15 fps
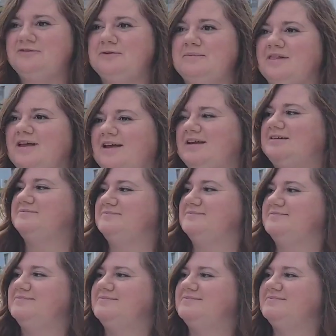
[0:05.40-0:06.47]

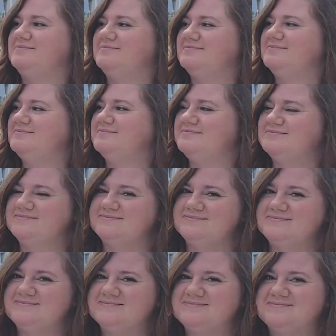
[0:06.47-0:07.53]

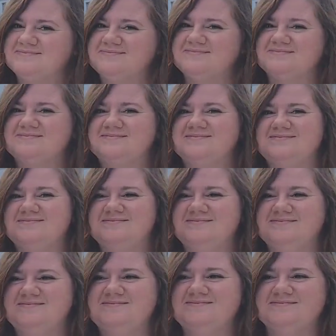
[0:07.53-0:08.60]

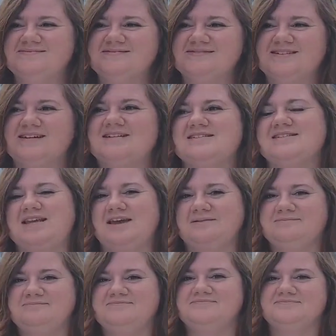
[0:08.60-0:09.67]

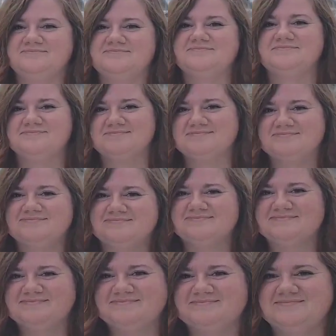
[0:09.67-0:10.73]
This person isn't speaking.